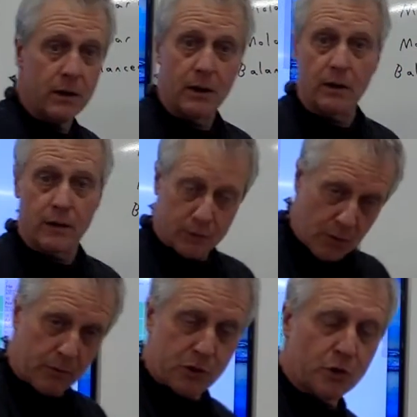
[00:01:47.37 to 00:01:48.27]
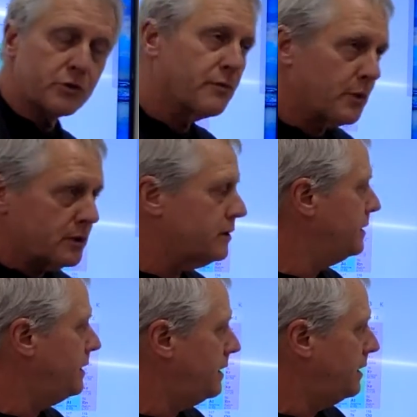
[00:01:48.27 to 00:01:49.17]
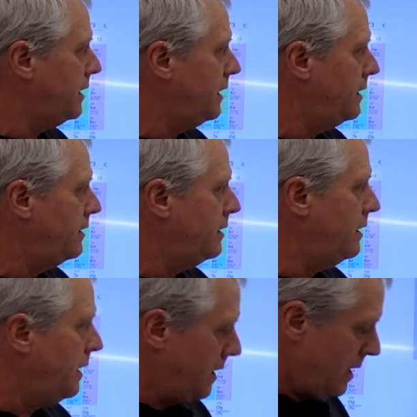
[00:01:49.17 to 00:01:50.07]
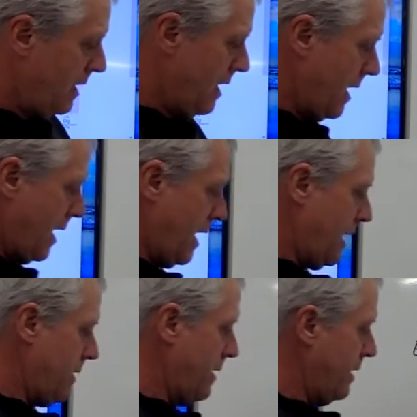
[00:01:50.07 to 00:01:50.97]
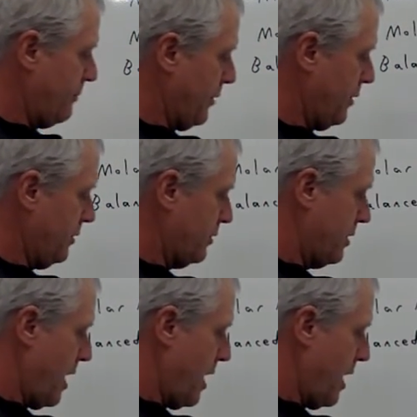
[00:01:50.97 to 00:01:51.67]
and that's what Joseph Priestley did. He heated it, and then it produced